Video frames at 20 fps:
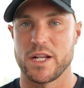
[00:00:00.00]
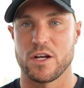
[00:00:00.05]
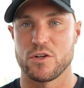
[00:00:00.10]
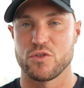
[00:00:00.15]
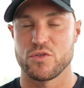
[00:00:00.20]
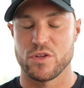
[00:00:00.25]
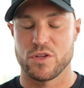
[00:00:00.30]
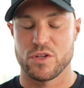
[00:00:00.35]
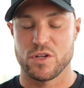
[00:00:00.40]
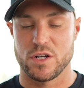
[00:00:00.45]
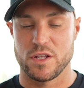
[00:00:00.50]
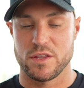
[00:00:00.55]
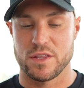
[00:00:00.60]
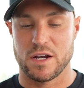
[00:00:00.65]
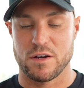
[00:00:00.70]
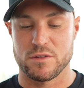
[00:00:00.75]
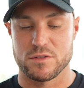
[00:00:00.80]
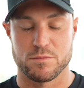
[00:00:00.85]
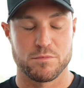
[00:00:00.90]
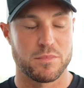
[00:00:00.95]

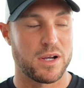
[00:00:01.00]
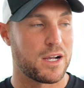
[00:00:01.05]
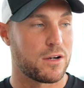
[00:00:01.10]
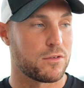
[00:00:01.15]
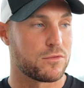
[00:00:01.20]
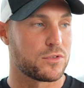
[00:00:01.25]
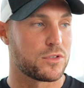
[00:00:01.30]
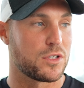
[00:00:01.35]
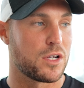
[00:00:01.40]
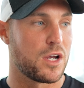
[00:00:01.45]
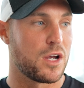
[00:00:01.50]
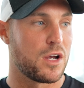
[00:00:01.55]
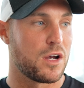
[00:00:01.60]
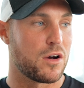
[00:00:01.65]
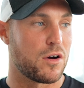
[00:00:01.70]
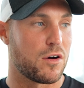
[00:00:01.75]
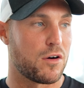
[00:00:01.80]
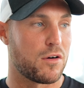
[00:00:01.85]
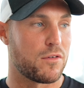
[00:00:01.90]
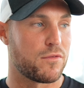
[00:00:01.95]
130,000 pounds
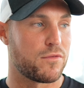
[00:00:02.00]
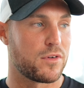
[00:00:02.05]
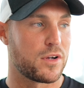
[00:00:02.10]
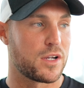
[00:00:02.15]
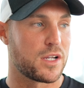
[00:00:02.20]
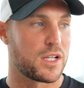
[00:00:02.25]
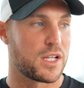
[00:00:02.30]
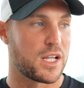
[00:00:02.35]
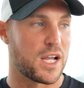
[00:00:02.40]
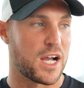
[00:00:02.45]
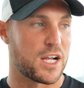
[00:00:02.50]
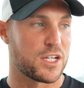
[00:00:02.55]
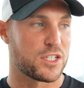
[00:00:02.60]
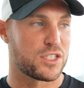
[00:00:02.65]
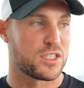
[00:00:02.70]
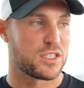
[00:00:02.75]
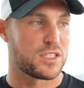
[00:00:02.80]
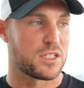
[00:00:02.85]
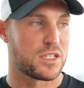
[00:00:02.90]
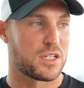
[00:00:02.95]
of
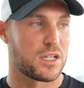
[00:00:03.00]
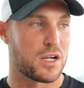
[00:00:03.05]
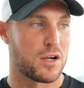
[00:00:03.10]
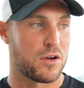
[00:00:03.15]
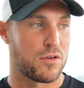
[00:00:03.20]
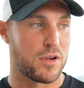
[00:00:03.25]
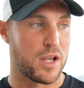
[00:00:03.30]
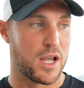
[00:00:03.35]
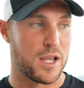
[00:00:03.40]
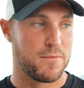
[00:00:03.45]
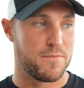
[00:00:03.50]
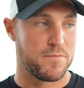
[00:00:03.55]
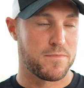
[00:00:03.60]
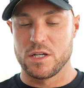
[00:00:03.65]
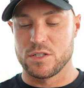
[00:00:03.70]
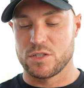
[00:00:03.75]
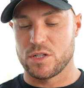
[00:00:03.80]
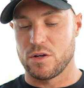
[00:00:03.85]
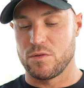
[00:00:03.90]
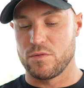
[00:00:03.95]
cash. Okay,
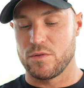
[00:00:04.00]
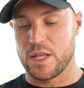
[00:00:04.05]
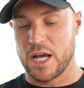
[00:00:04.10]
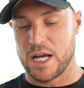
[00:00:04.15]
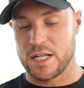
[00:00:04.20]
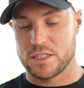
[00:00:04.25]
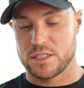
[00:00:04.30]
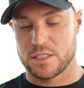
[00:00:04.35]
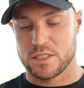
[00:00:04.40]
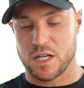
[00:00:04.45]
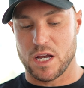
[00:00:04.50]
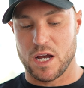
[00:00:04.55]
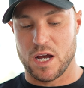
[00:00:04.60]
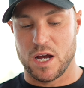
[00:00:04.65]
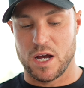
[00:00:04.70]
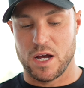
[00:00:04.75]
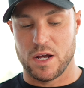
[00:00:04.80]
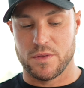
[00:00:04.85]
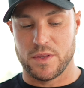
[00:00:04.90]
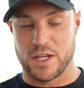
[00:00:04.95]
so that's
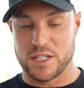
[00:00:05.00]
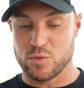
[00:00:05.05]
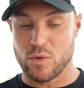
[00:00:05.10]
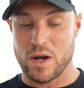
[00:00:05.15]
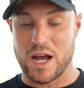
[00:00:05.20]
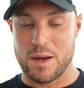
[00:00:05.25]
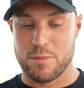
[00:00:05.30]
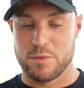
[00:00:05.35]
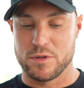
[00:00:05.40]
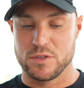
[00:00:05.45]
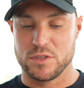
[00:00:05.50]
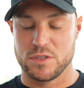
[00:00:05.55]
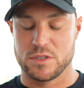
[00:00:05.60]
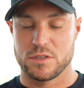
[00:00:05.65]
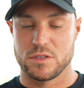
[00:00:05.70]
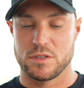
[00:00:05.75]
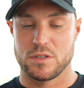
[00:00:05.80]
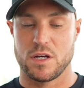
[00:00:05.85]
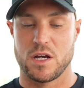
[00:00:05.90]
what happens.